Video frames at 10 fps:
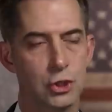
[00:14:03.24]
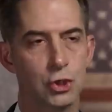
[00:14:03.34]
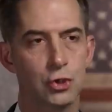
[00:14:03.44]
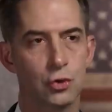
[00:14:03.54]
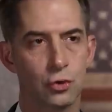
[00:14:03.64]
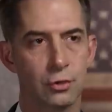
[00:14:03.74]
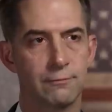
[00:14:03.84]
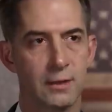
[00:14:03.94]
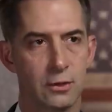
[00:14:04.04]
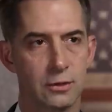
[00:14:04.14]
ensured
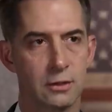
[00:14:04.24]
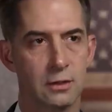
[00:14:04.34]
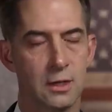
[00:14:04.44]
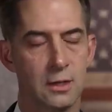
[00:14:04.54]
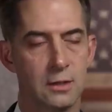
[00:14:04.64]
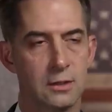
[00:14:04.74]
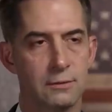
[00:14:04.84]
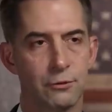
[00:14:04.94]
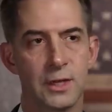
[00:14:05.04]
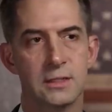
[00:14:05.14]
failure.
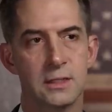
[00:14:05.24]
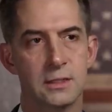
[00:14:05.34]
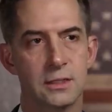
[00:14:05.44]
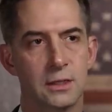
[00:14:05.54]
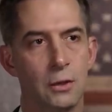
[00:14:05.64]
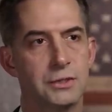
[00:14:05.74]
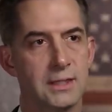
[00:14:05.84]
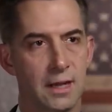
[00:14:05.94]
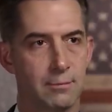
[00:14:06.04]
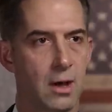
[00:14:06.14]
For instance, closing down